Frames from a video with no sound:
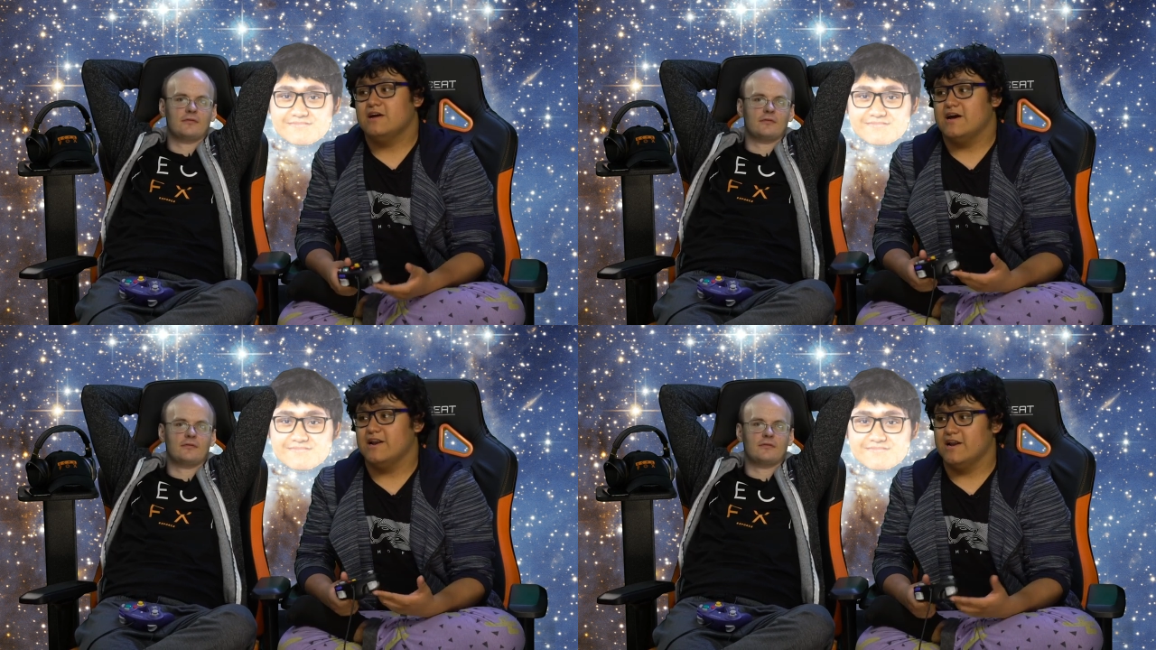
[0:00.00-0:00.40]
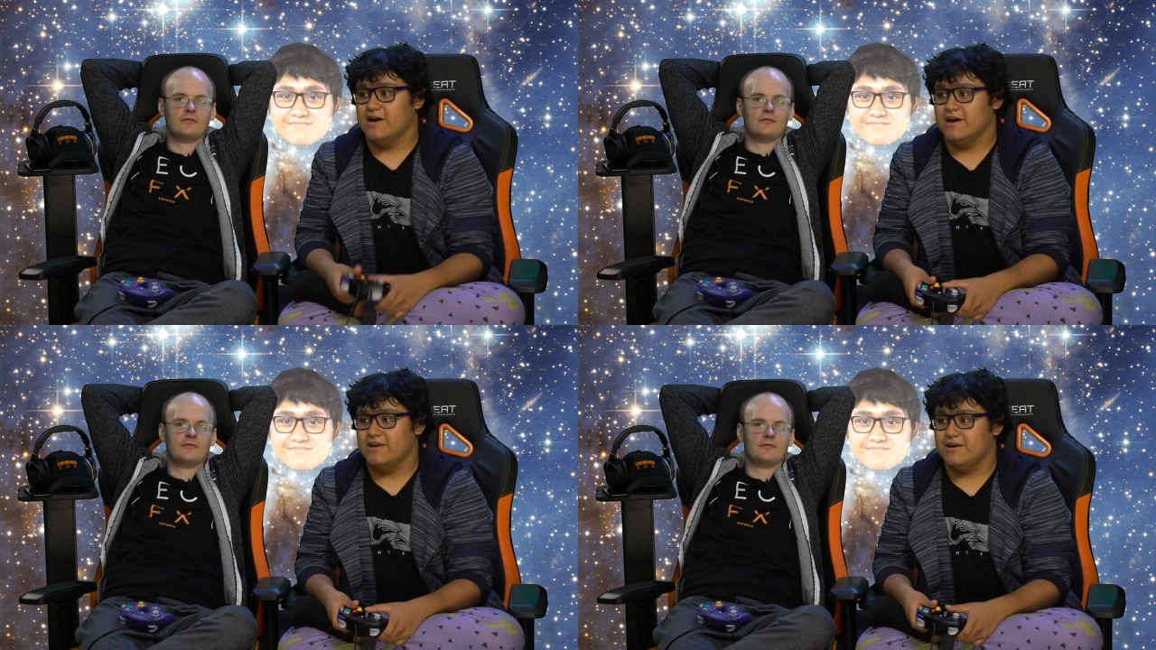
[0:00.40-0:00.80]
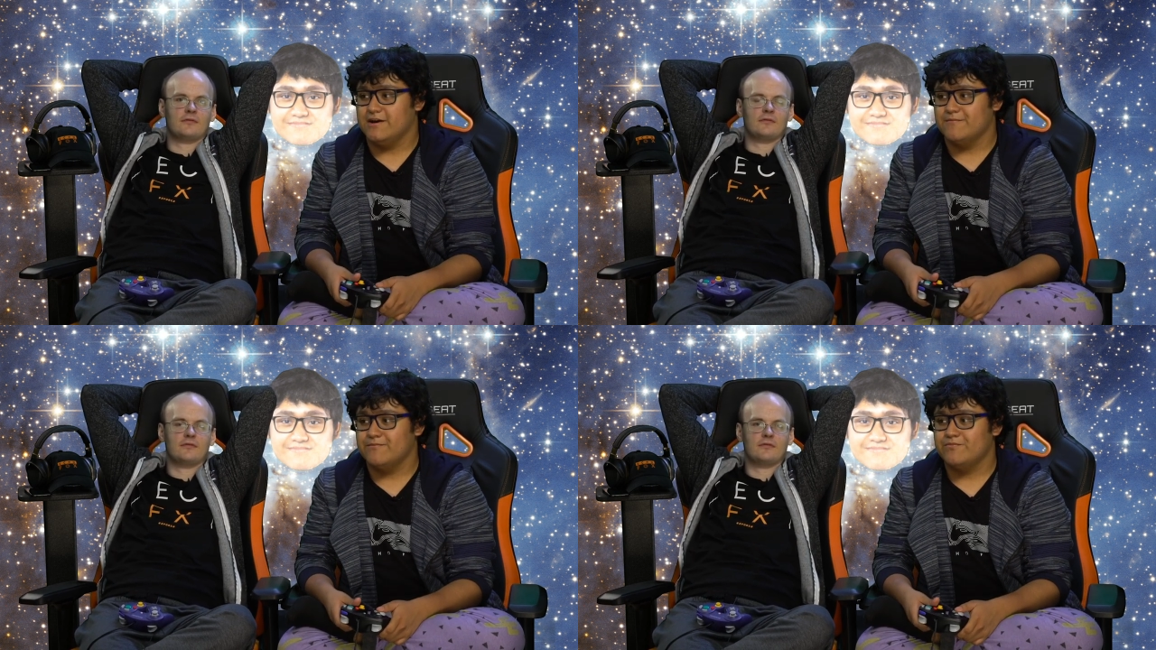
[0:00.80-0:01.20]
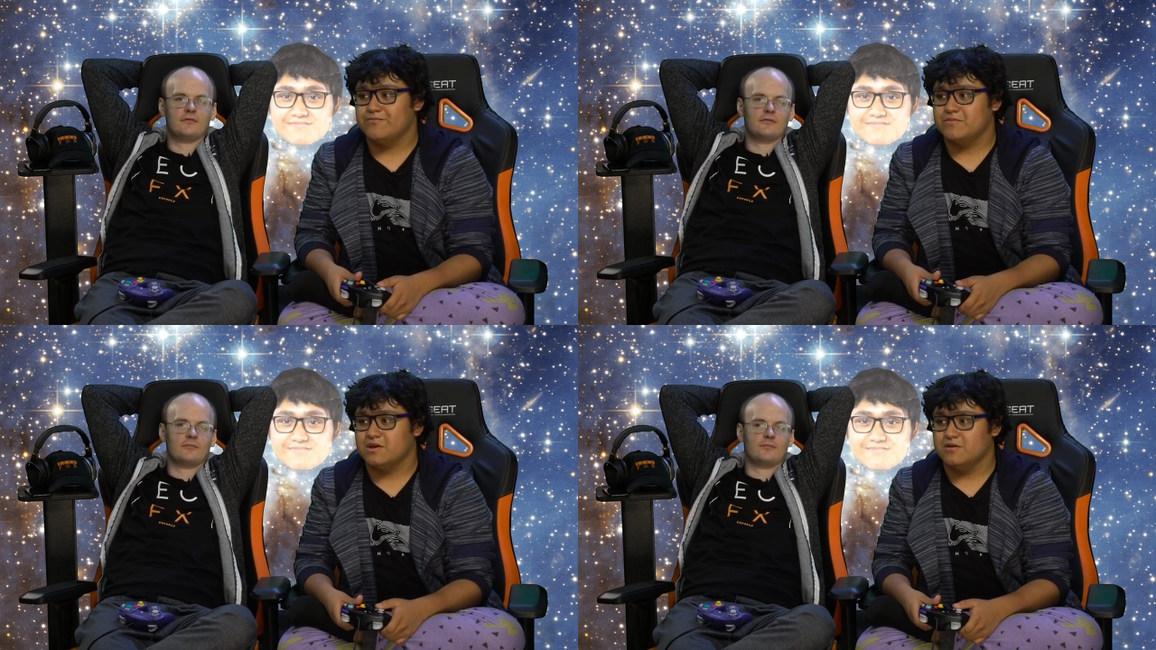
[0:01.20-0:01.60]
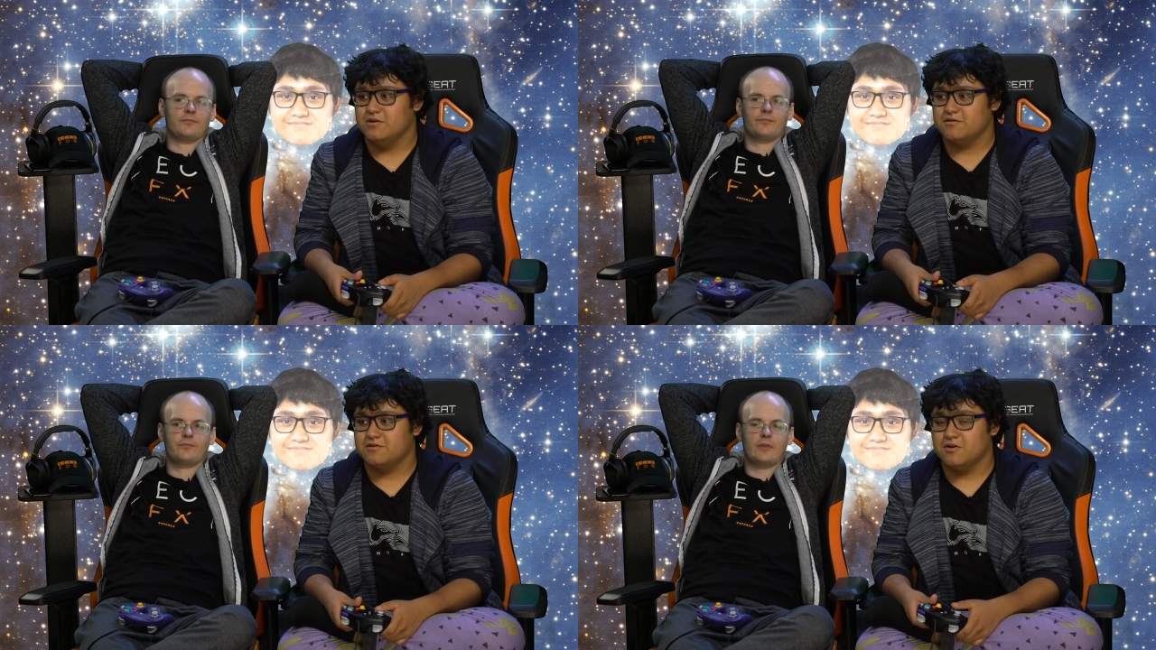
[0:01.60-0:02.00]
Speaker 1: And uh, yeah,
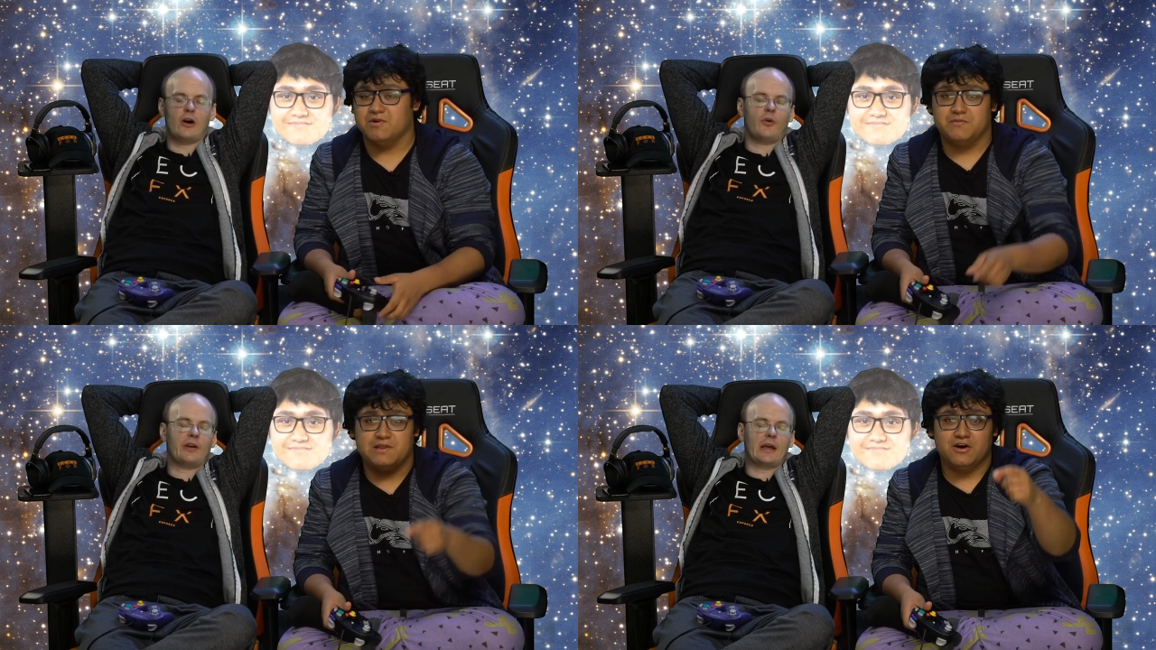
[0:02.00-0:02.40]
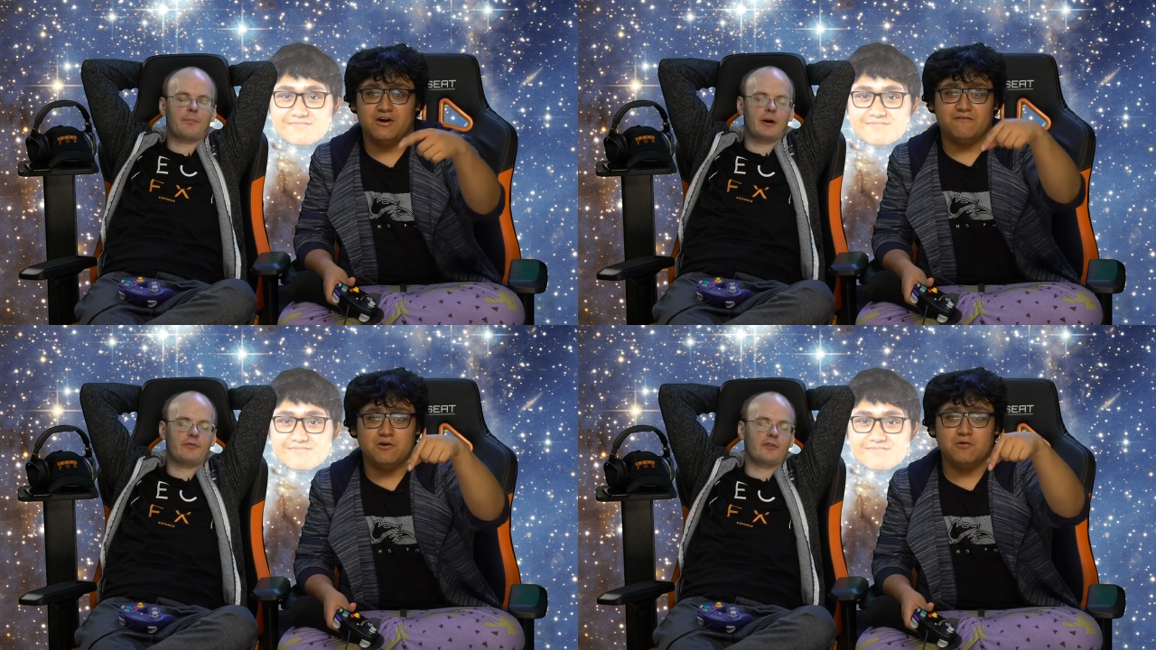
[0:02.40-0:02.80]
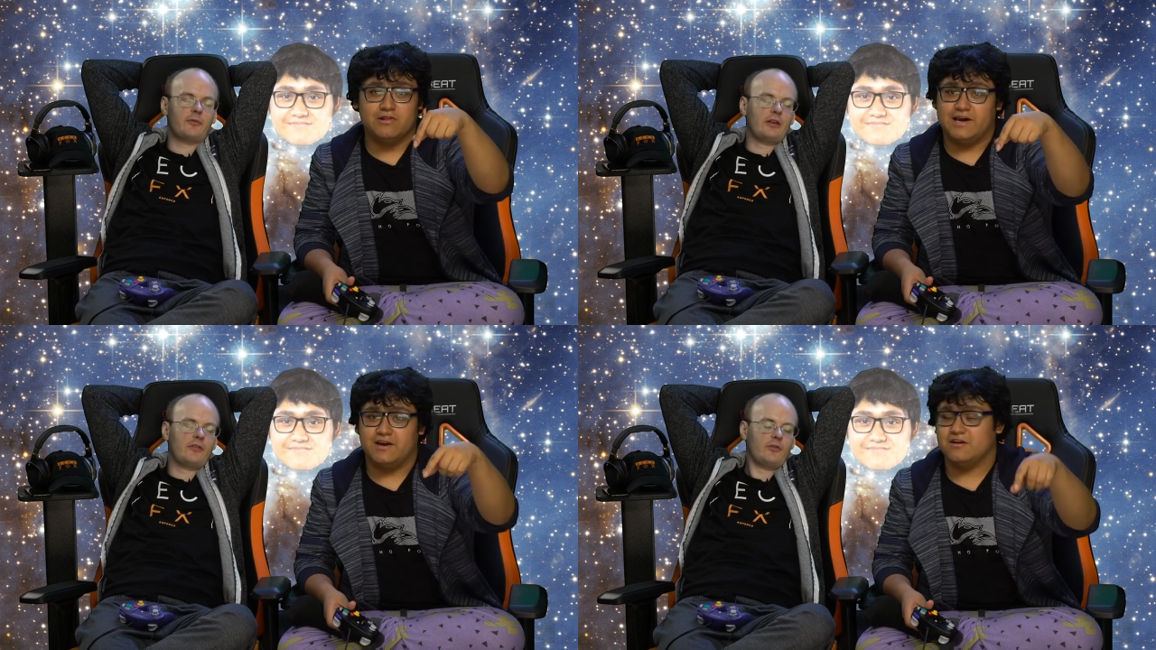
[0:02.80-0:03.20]
just comment below if you would like.